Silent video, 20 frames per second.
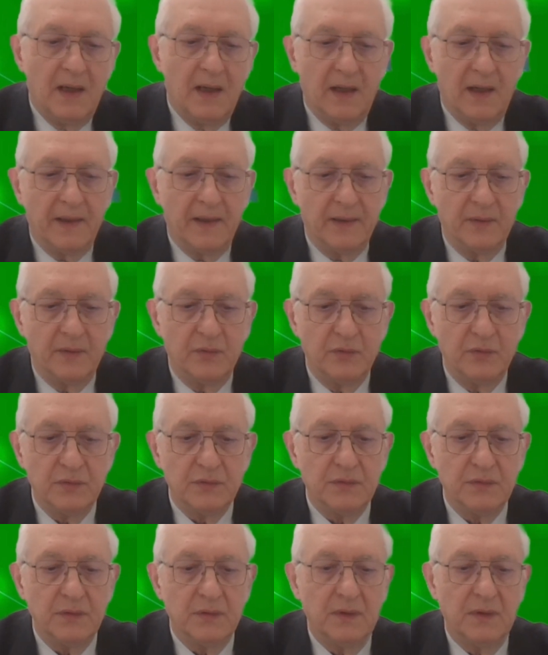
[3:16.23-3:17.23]
I
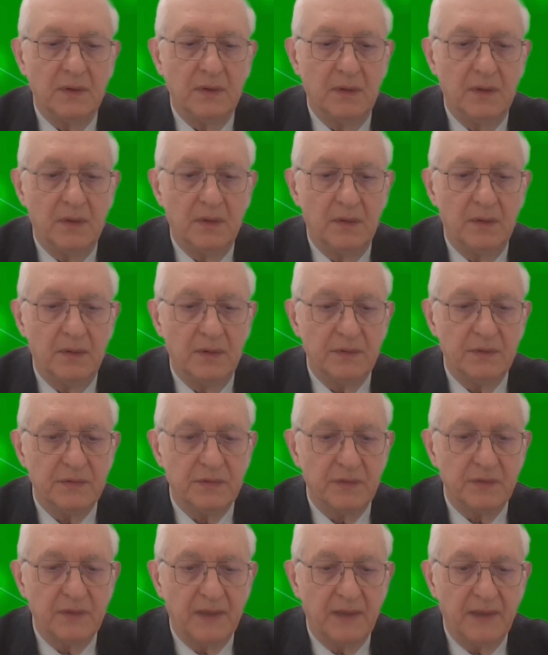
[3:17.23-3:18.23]
would
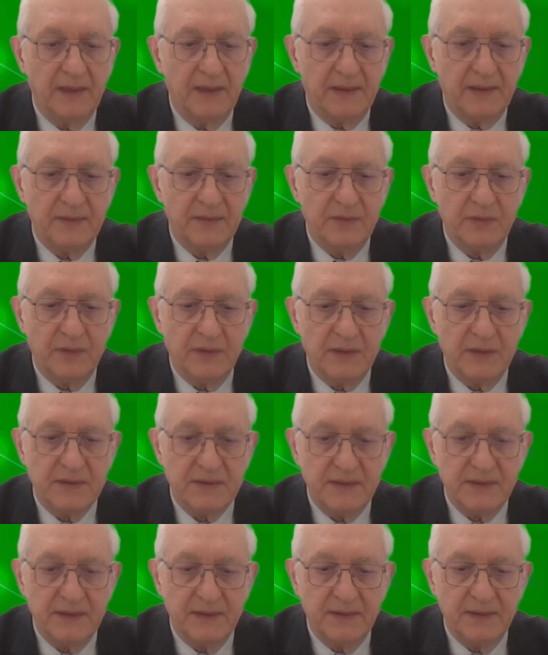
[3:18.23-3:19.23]
also like to
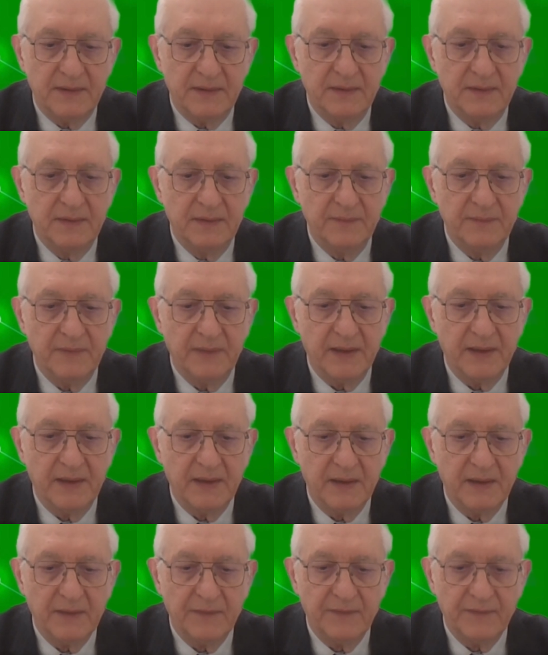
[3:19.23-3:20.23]
extend my
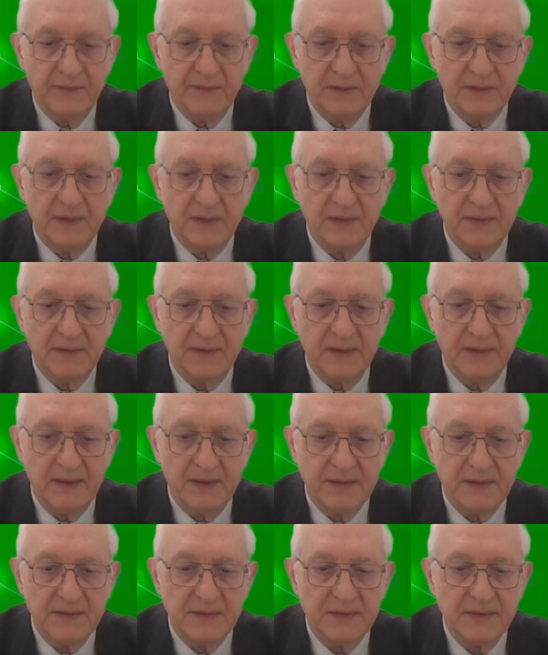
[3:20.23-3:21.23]
heartfelt
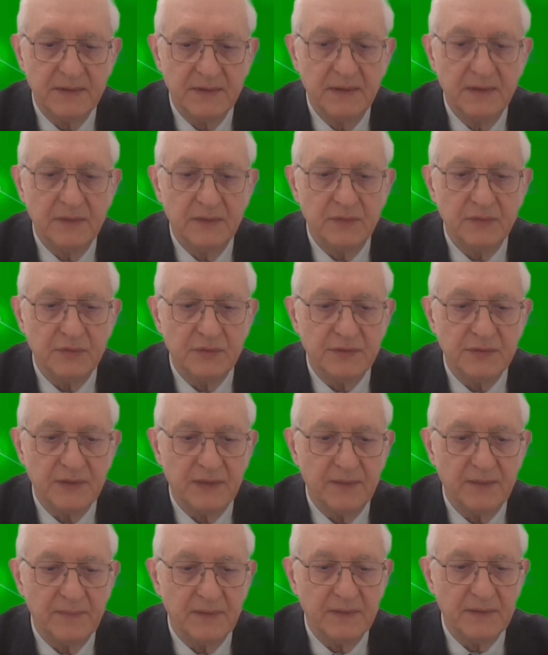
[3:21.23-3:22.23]
thanks to
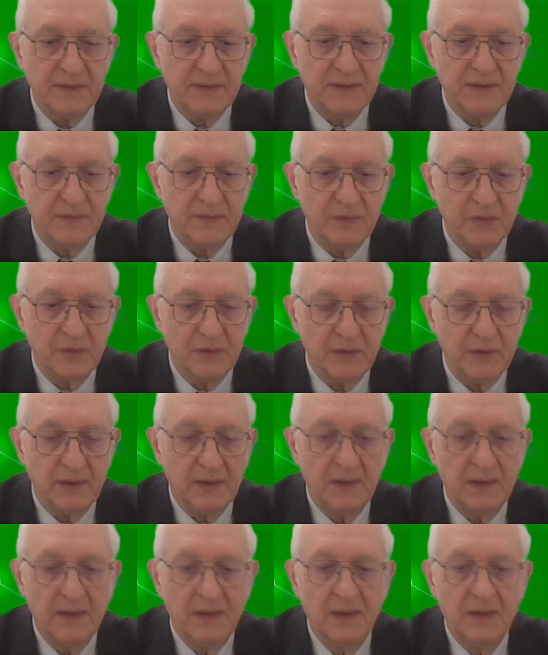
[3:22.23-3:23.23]
Sam and
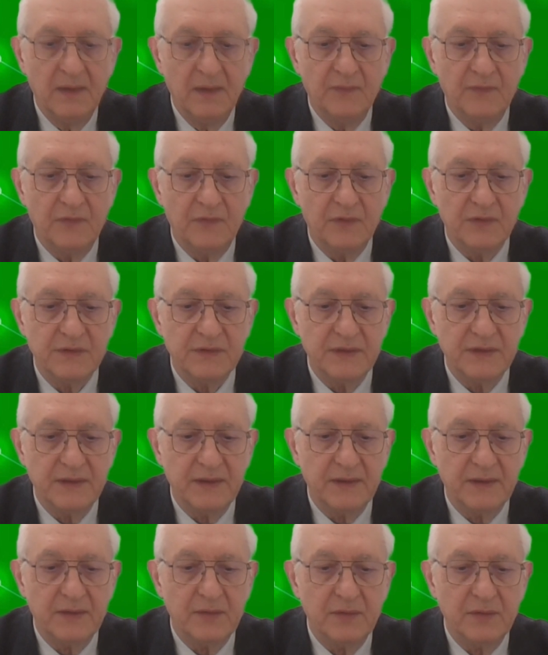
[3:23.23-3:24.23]
Simona for
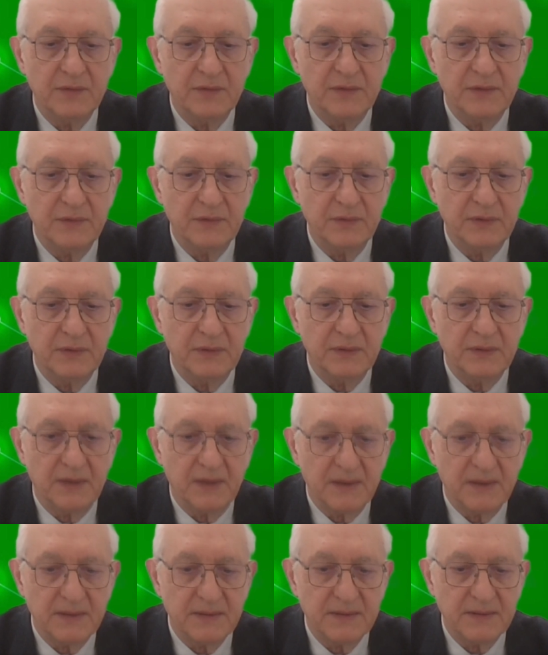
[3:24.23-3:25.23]
their continued
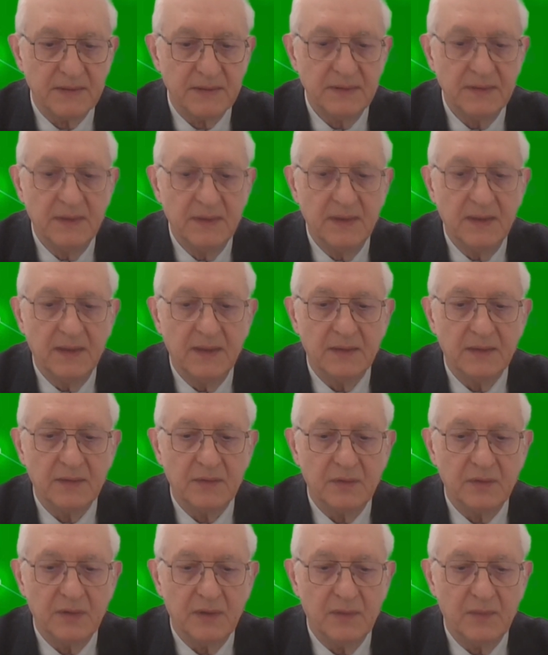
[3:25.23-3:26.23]
trust and
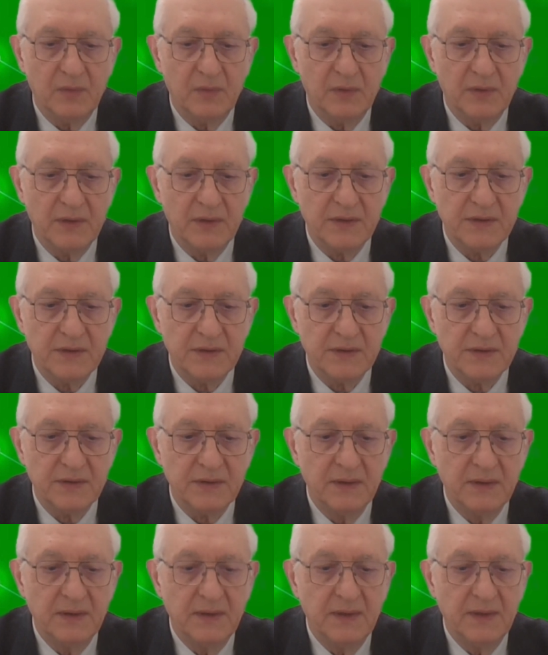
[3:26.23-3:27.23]

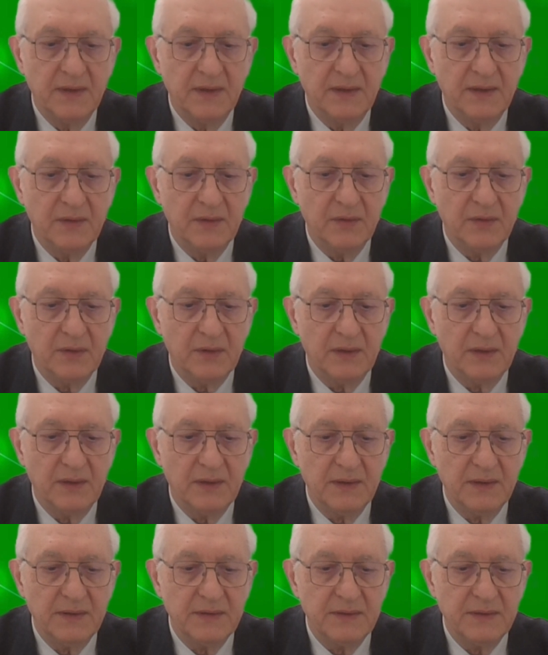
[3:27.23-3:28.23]
collaboration in
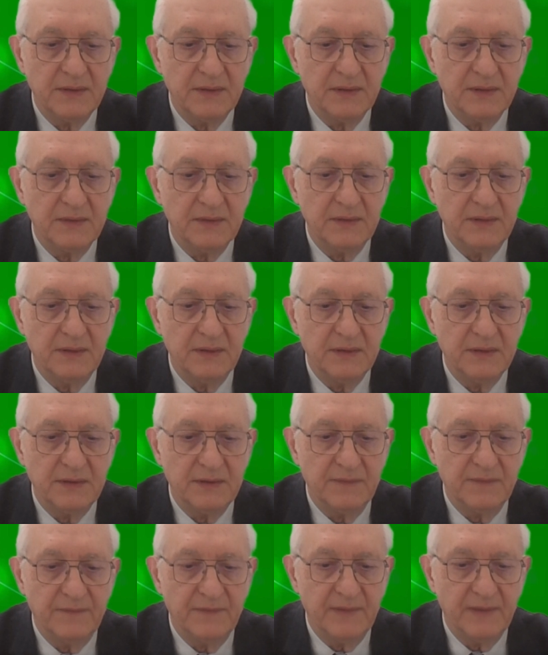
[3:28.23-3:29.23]
organizing this
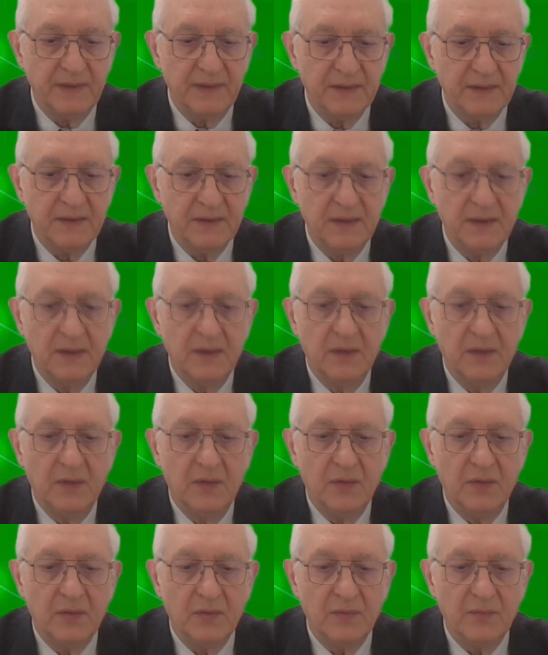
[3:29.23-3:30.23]
event
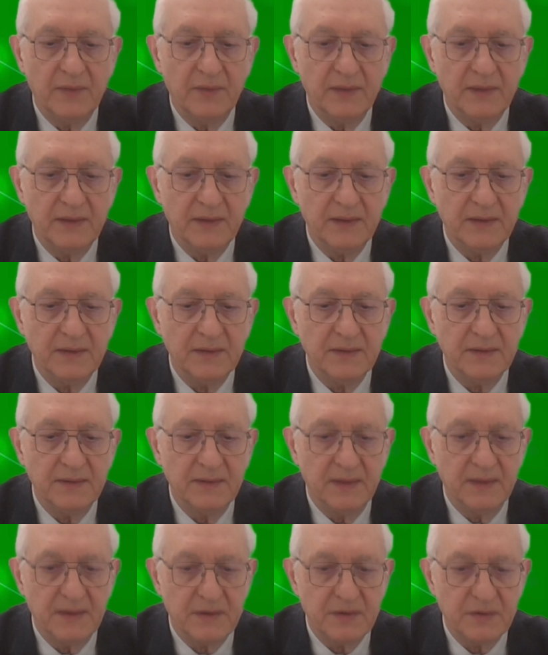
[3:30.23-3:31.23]
on Romania
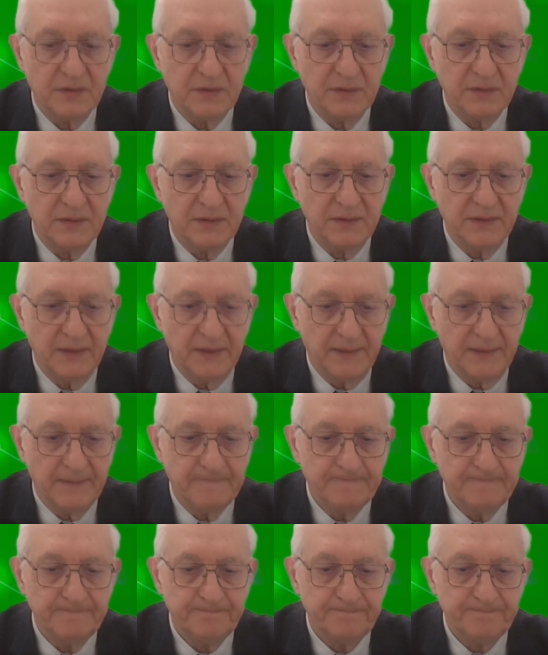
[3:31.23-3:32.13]
National Day.